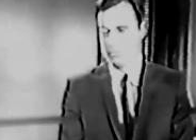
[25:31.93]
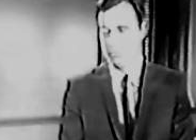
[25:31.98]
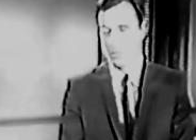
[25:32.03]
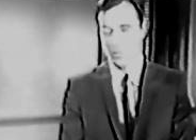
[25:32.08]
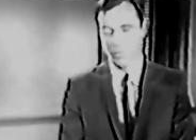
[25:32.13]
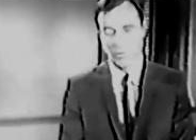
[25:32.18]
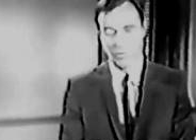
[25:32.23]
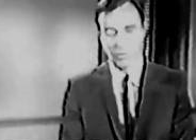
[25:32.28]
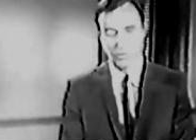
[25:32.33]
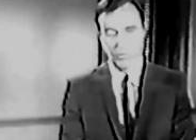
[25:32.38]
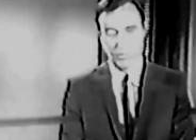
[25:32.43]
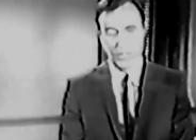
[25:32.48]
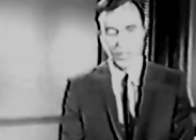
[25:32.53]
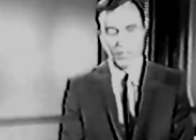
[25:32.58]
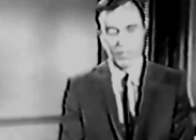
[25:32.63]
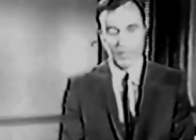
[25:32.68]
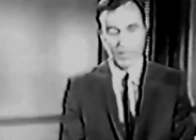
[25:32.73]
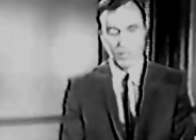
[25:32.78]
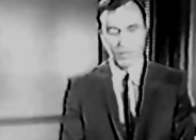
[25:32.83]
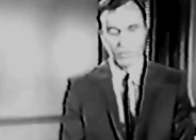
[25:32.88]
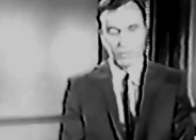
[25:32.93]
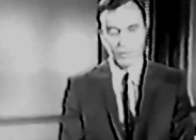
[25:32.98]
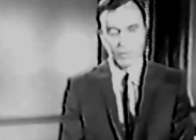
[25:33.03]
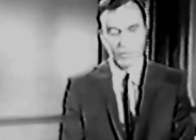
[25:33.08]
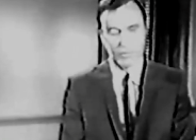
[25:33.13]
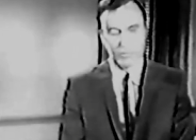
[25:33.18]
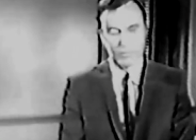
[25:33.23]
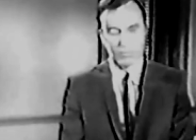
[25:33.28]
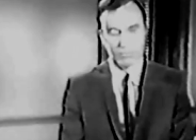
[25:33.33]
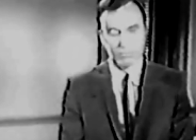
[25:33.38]
Well, would you say about
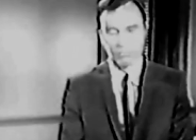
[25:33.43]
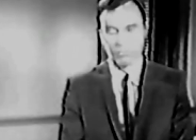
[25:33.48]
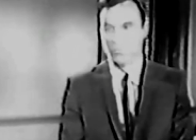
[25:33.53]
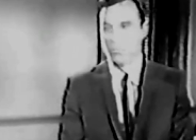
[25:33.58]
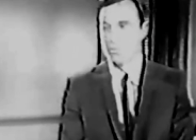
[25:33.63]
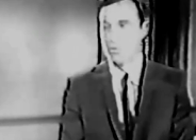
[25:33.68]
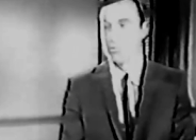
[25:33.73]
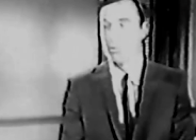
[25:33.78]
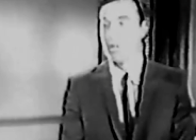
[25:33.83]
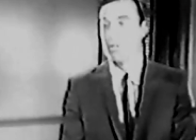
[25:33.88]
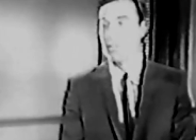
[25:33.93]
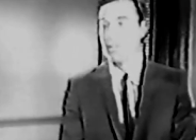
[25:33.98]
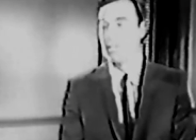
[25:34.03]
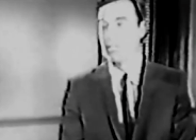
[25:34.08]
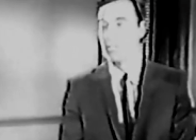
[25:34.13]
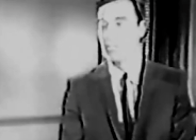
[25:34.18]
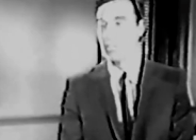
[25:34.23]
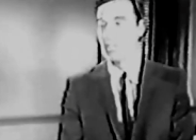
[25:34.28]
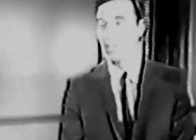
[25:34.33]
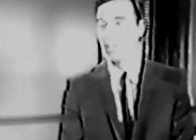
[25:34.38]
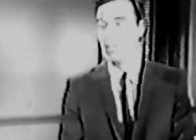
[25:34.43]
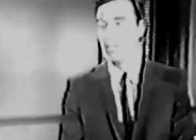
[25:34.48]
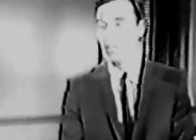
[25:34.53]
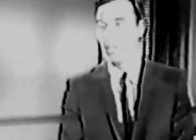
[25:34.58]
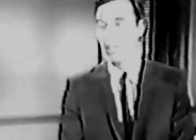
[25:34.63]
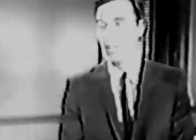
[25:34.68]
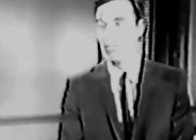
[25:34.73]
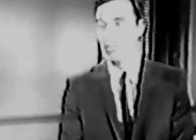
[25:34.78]
uh, 12 hours a day on the